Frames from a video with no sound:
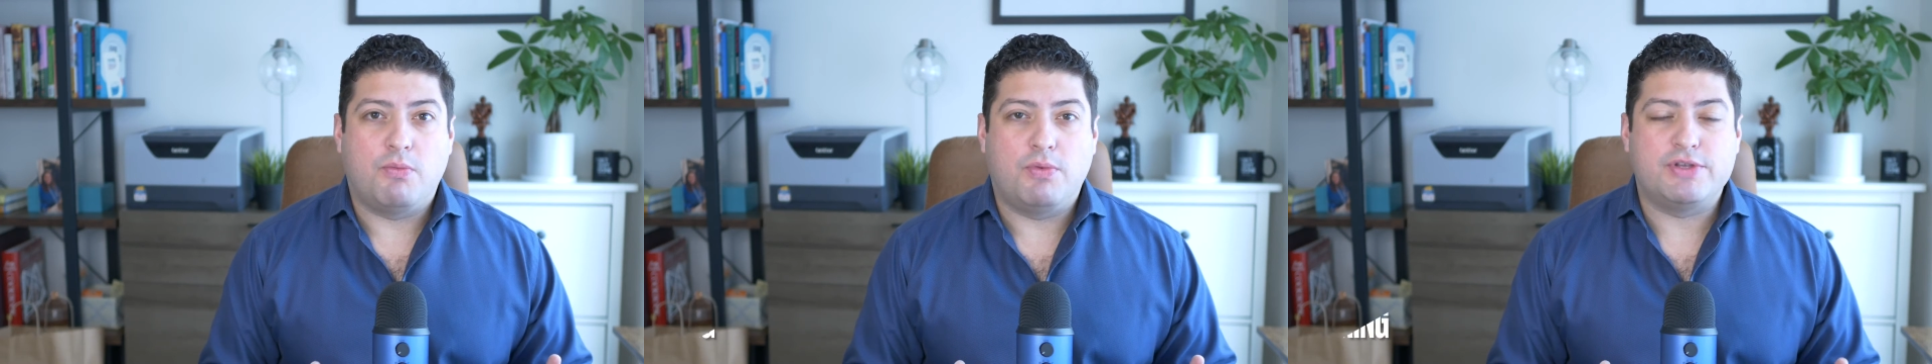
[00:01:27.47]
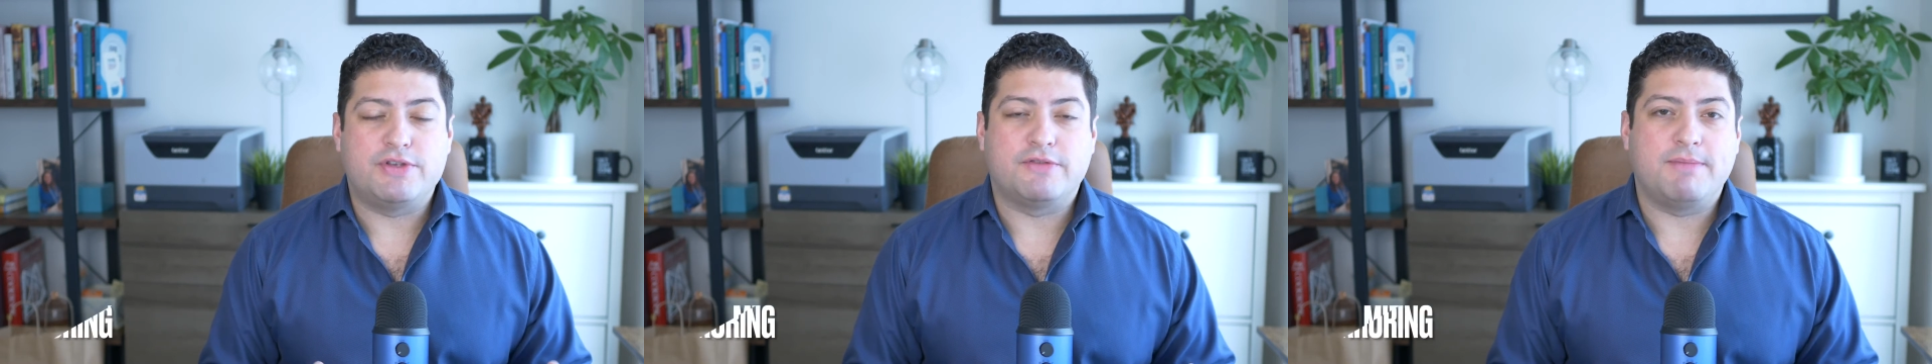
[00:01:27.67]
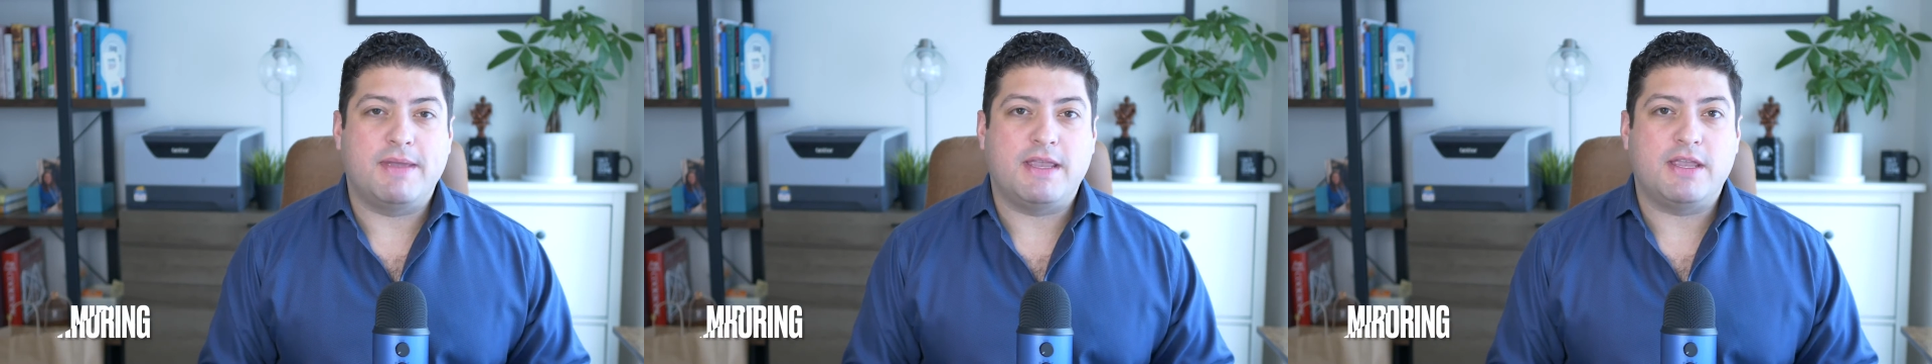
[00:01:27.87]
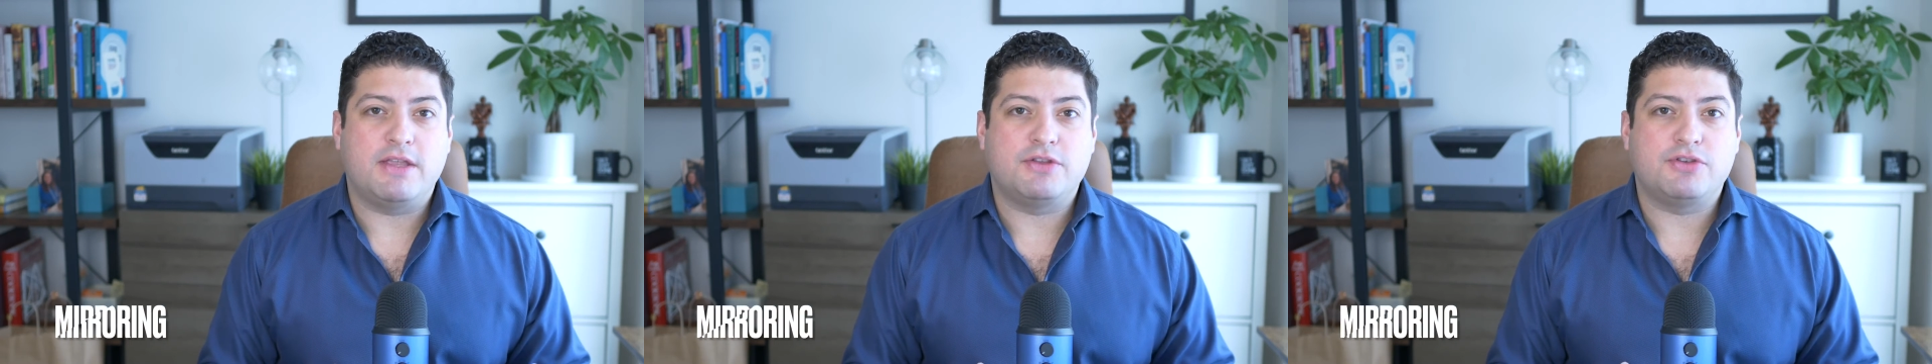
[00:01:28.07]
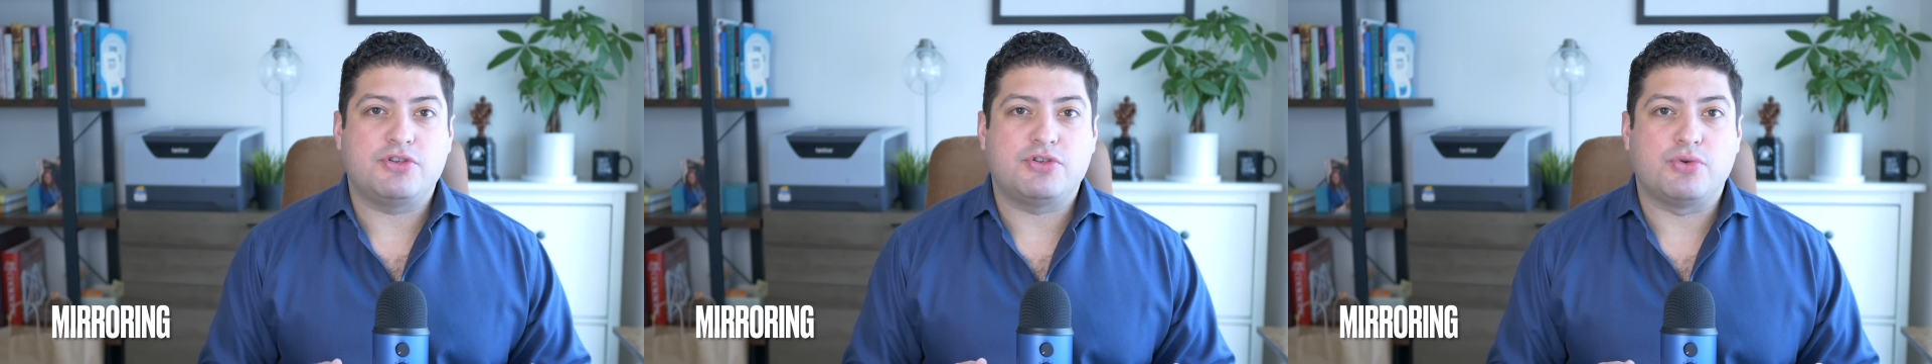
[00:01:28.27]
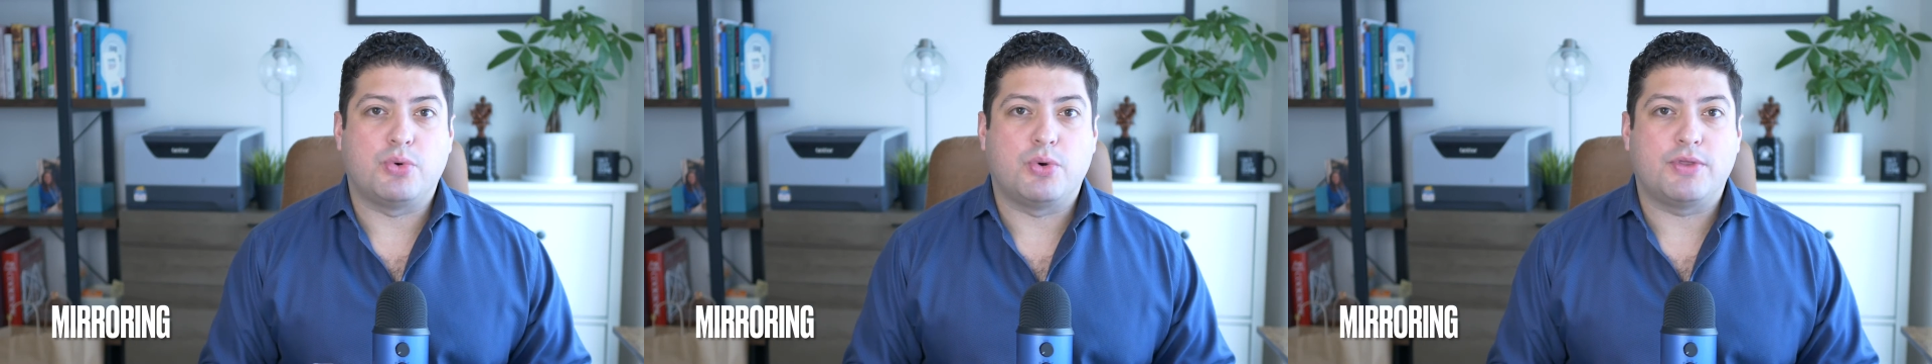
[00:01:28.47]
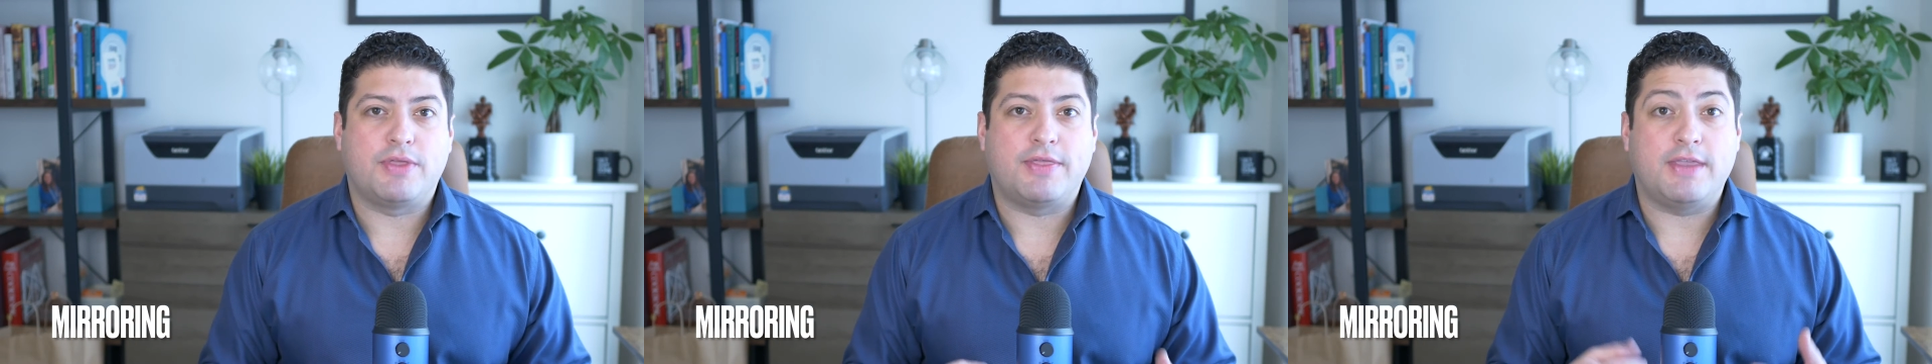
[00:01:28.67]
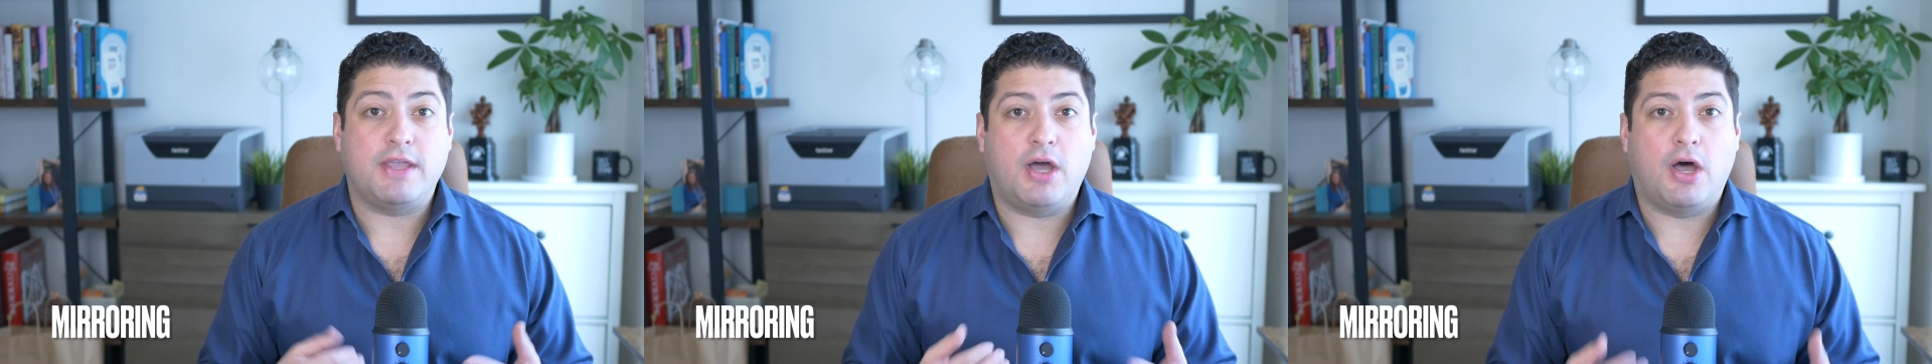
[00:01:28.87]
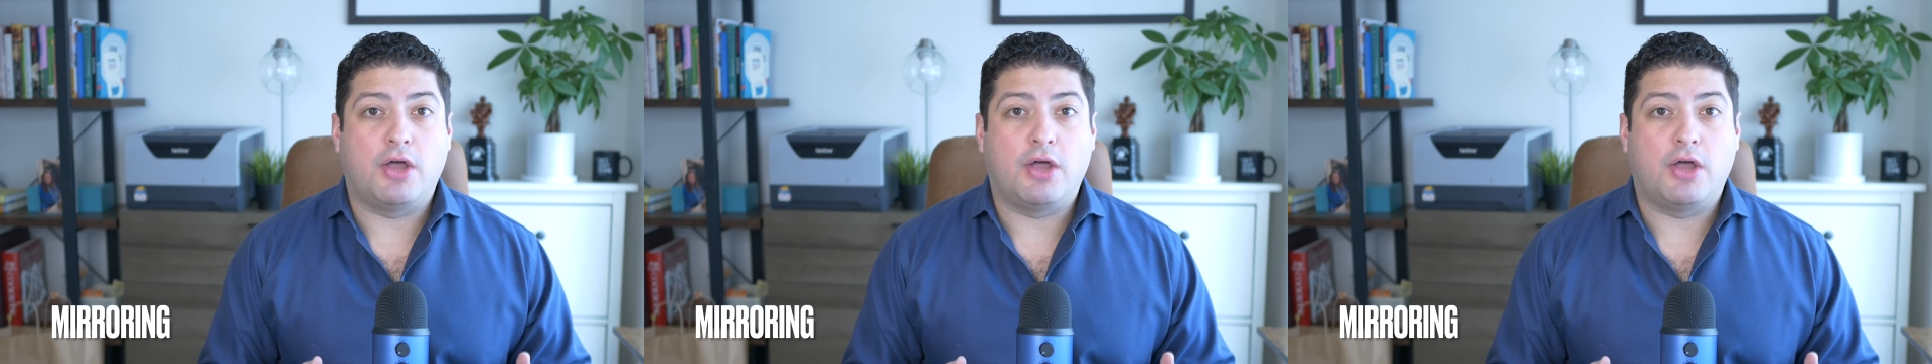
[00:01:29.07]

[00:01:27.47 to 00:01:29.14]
which is making sure that the